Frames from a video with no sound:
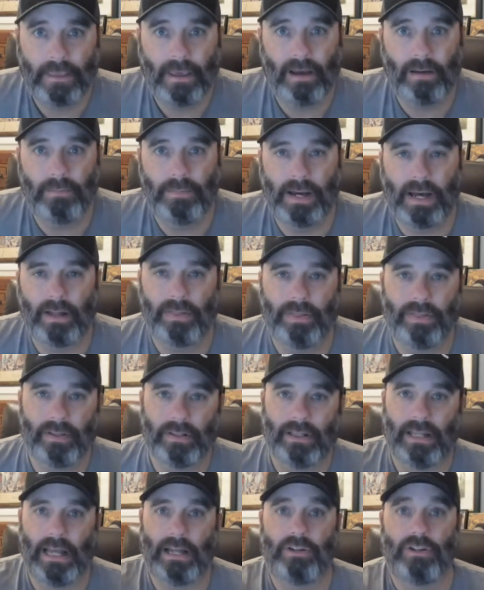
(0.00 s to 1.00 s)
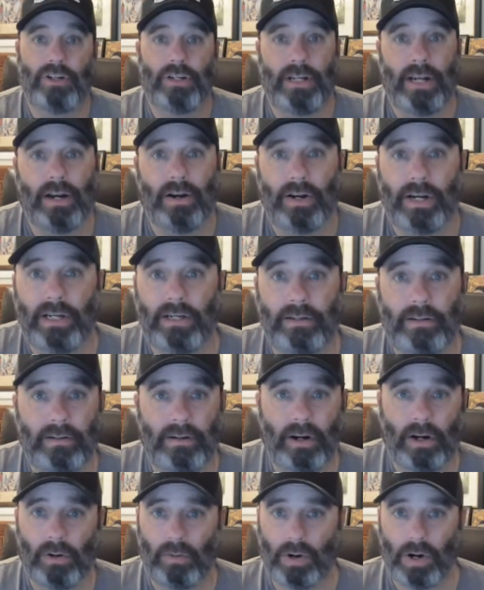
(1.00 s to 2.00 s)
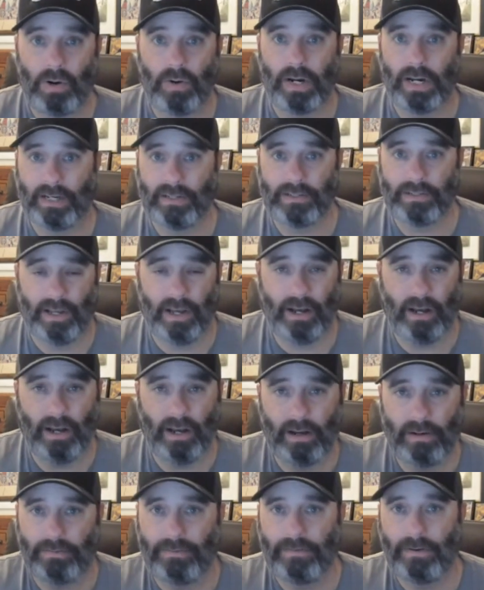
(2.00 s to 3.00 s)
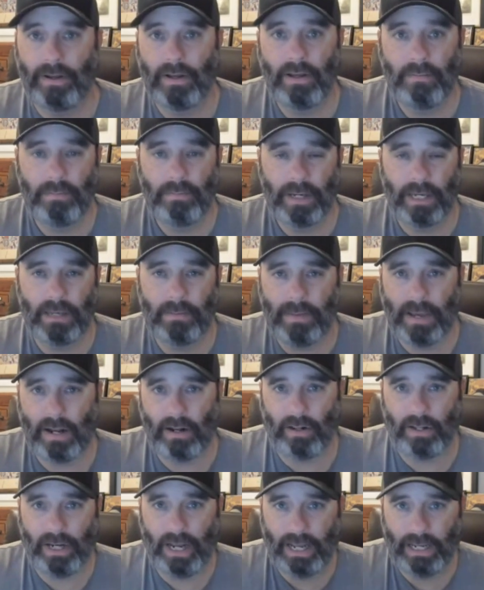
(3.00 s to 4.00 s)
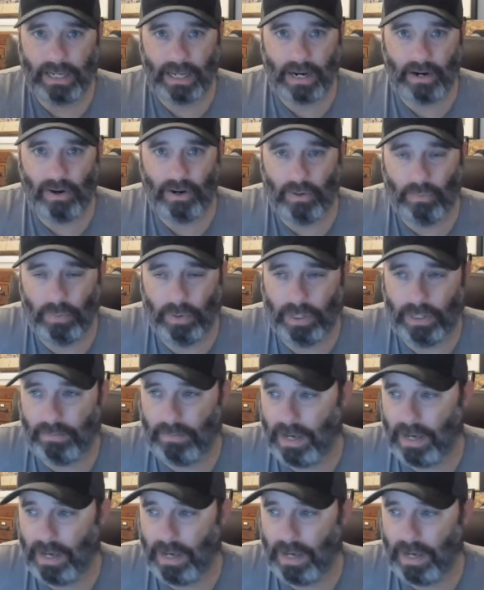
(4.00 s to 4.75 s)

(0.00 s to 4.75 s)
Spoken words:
about the legendary heroics of Mickey Mantle and Hank Aaron and Willie